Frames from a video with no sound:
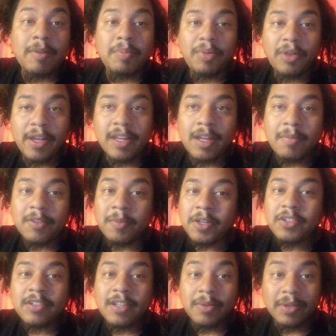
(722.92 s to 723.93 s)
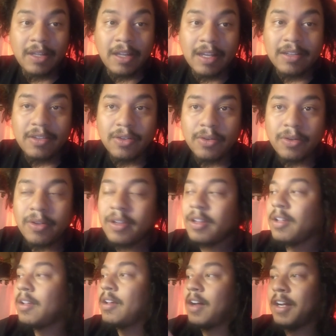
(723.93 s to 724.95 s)
I don't have enough time to play them as much as I would
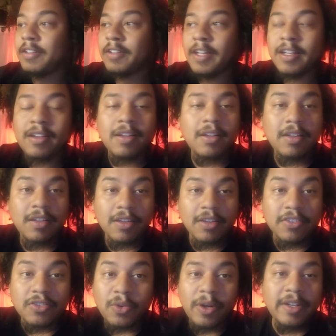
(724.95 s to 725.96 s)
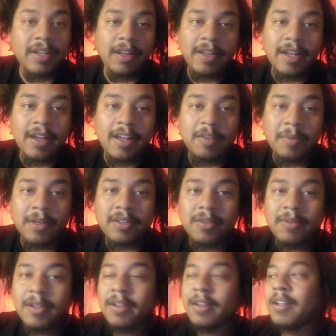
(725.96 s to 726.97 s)
like to. I like the
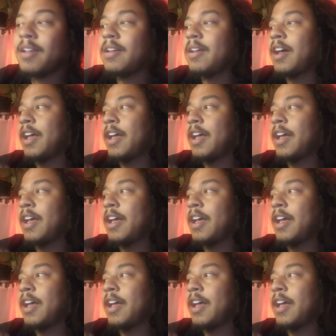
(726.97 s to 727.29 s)
storytelling aspect